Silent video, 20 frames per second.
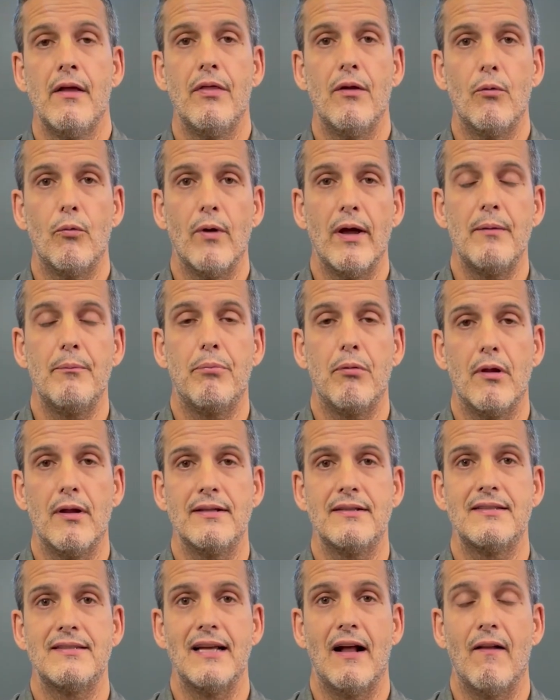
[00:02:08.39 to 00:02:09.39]
the red blood
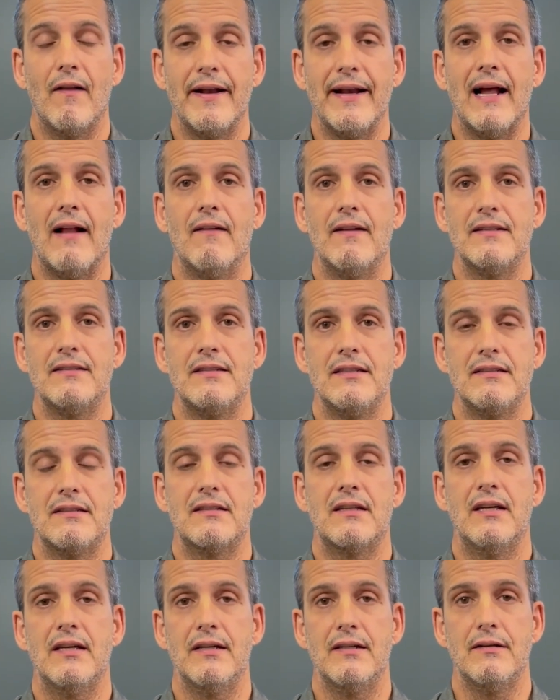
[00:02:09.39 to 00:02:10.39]
cell analysis
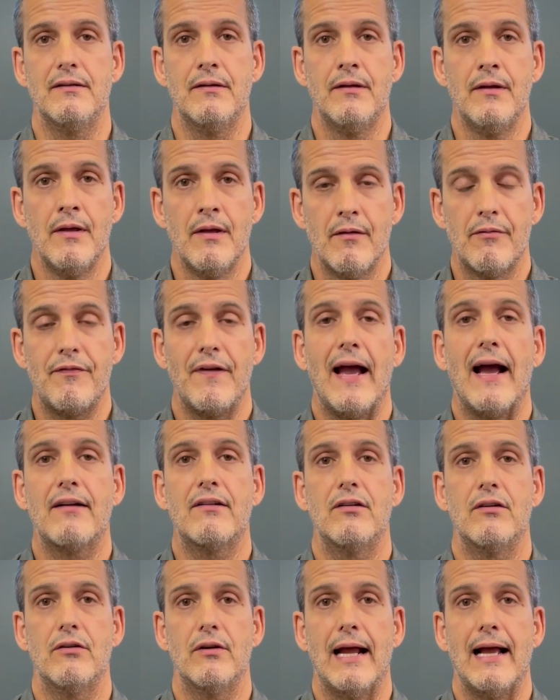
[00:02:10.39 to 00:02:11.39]
can
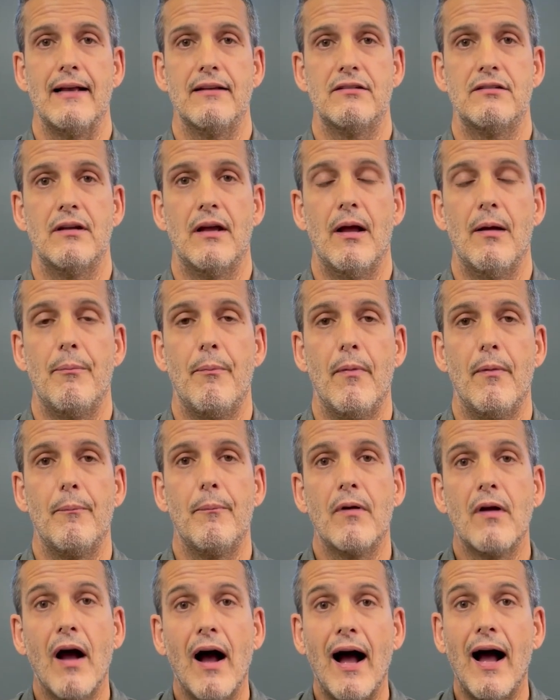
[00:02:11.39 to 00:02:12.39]
factor as a, uh,
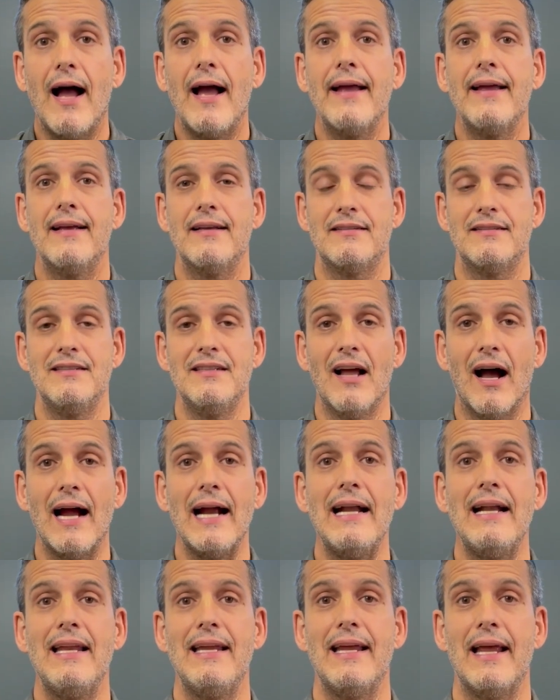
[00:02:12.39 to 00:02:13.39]
high as
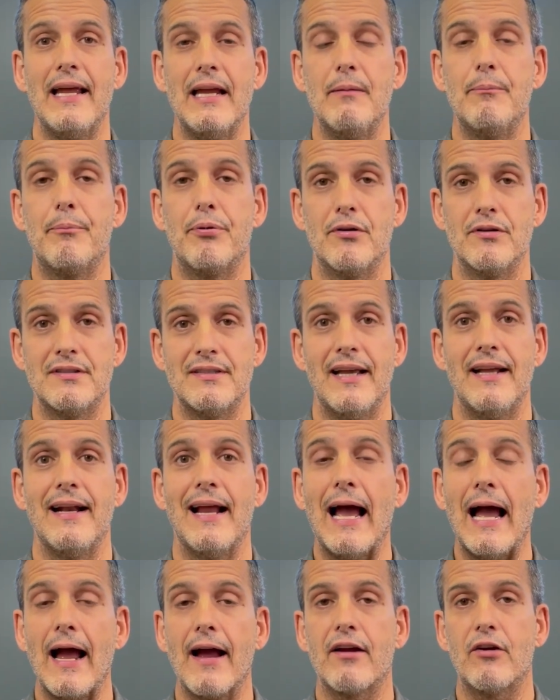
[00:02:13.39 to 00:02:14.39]
98%
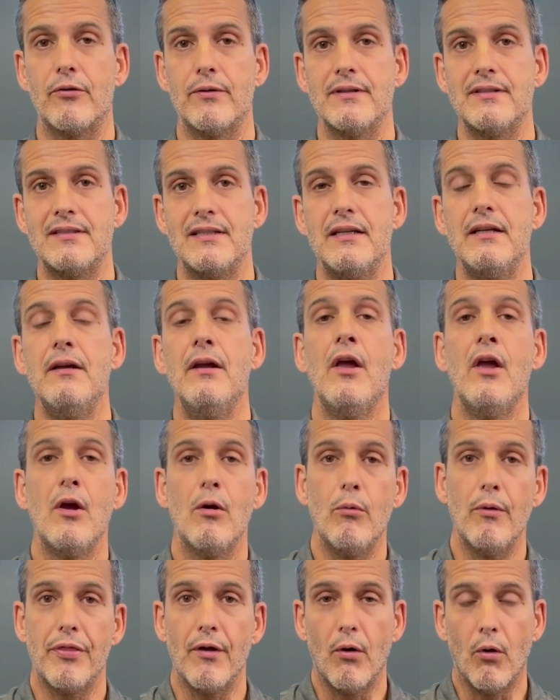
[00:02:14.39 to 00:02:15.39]
accuracy
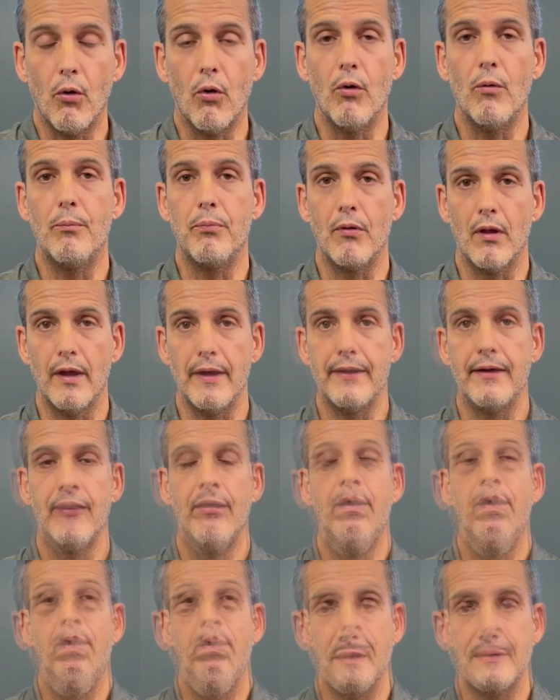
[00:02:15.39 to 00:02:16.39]
with a whole blood
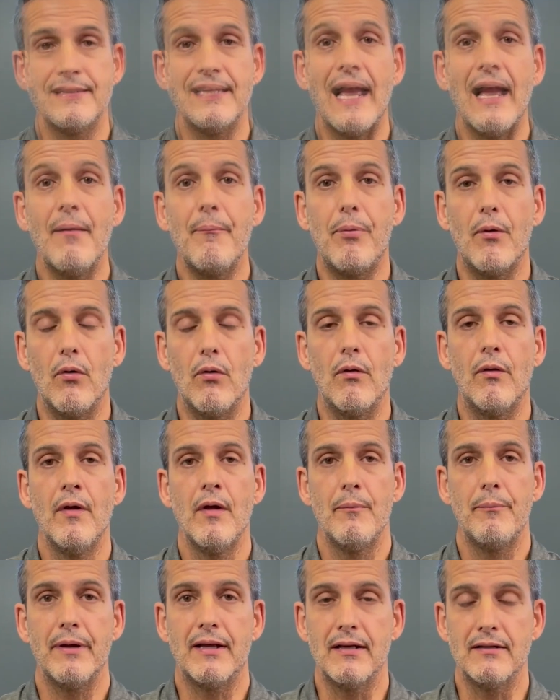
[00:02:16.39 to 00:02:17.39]
uh, sample
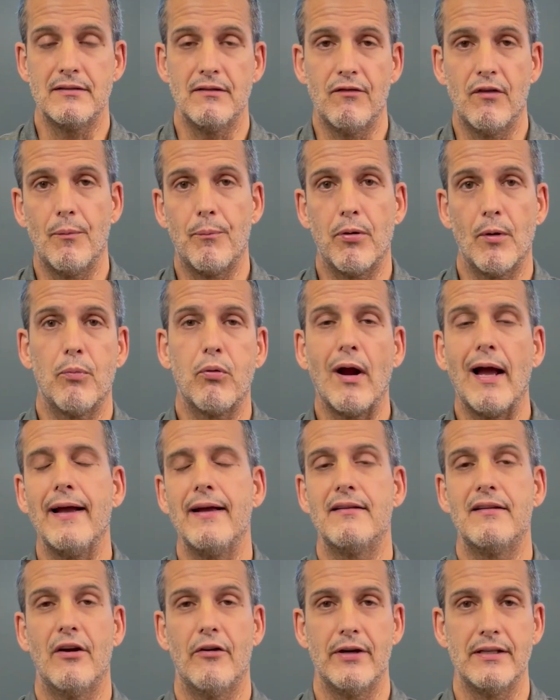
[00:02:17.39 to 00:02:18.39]
because of a
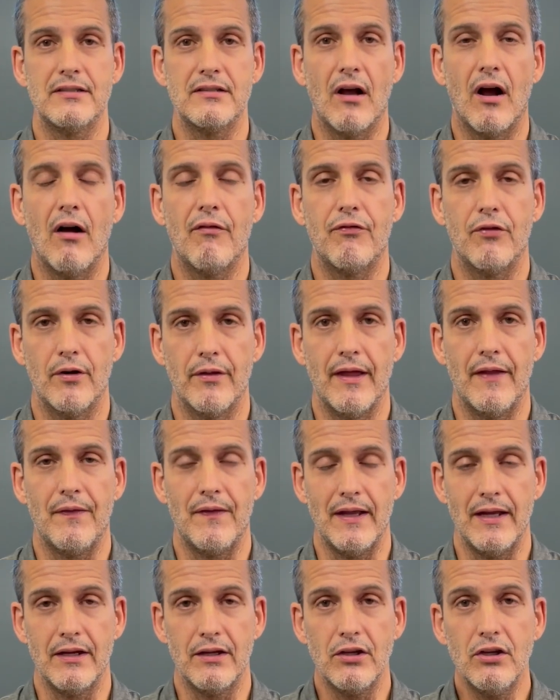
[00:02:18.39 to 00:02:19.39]
proprietary software that
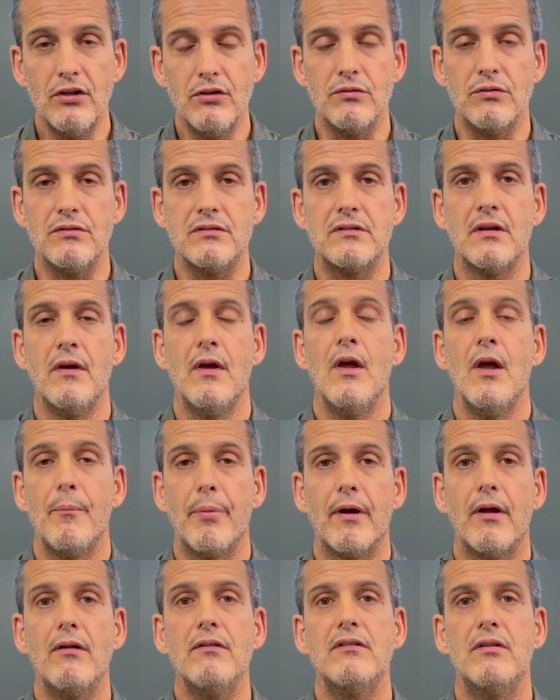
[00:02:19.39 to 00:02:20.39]
they use.
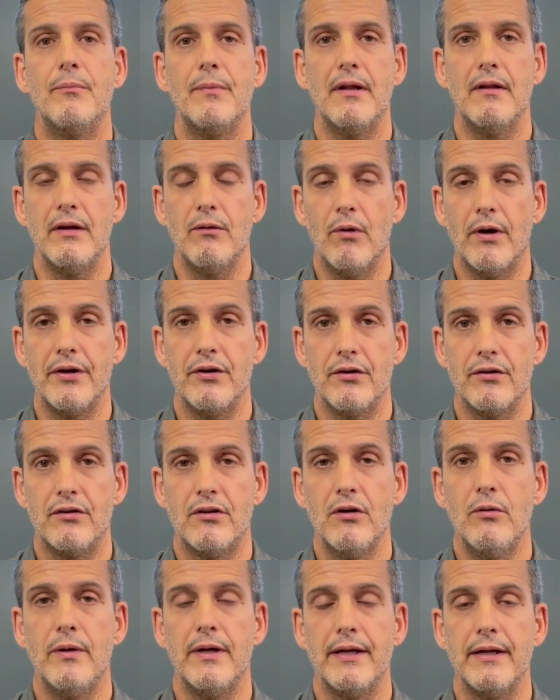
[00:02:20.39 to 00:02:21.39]
But ultimately, what you're
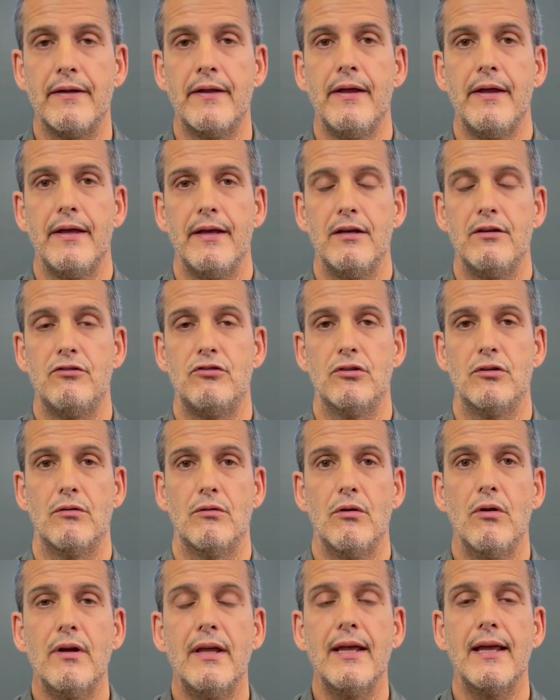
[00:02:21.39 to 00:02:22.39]
doing is you're
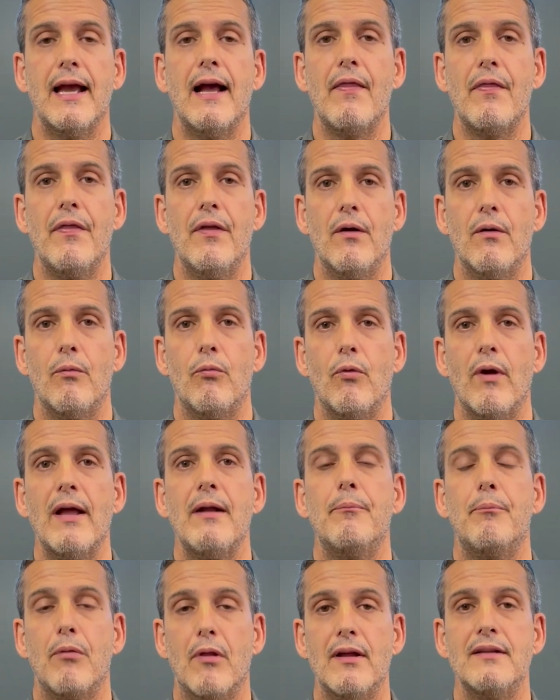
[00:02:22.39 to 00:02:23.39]
looking at the
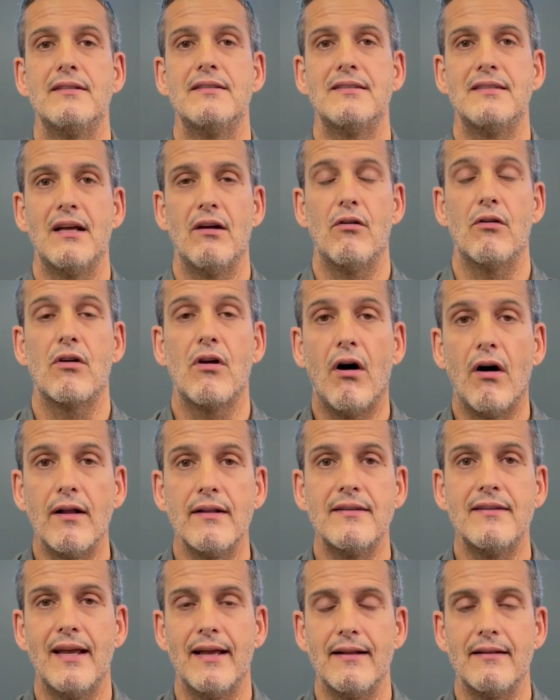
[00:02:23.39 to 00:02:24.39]
red blood cell
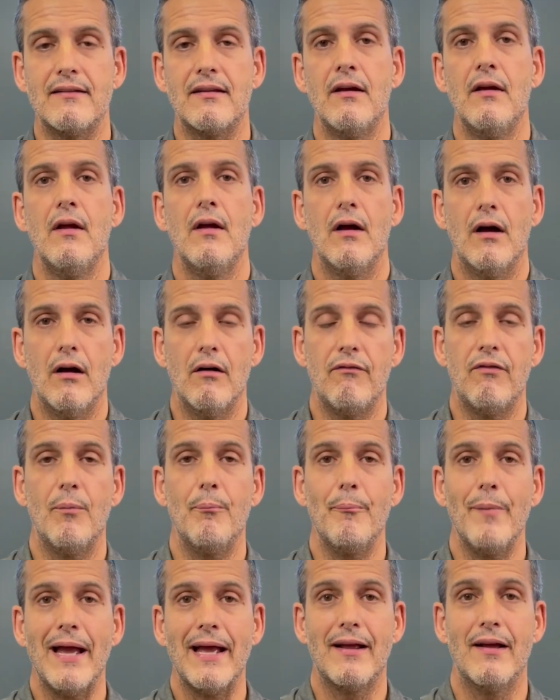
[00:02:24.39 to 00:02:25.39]
content of
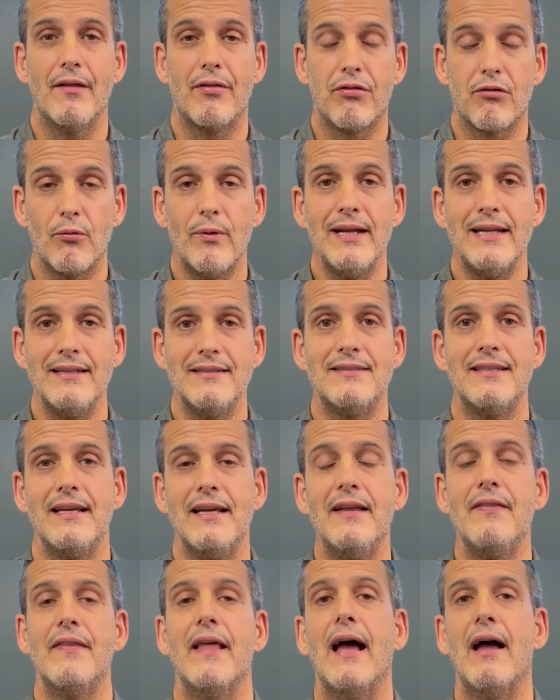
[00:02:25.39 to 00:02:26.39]
omega 3s
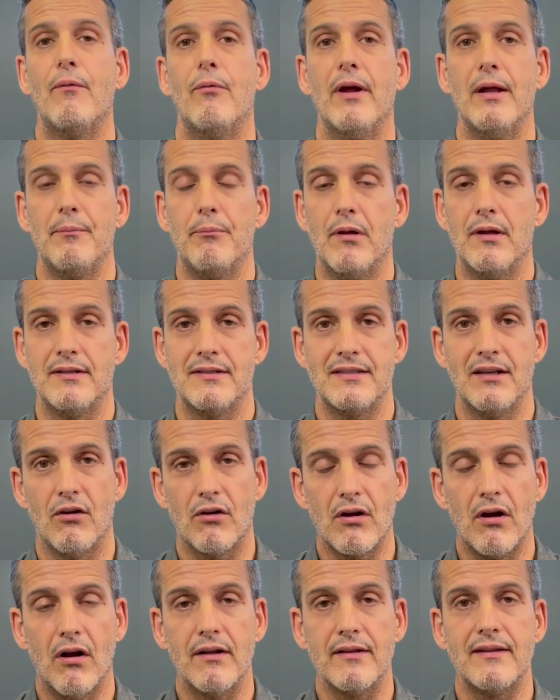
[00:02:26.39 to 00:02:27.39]
in that red blood cell
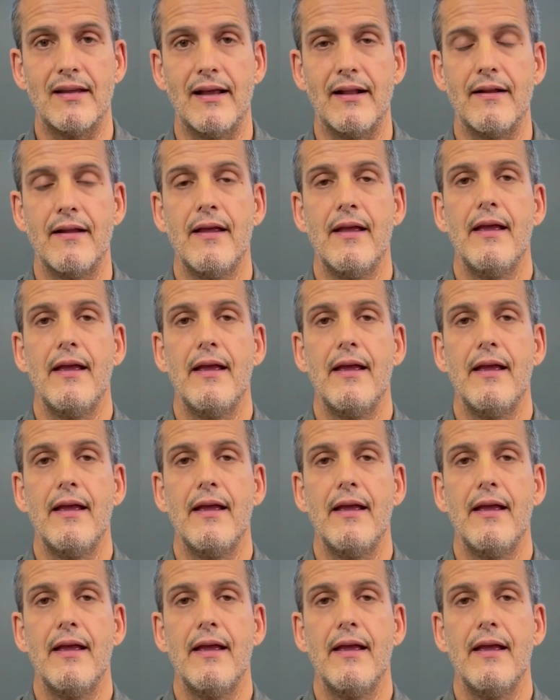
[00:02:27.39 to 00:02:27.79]
content.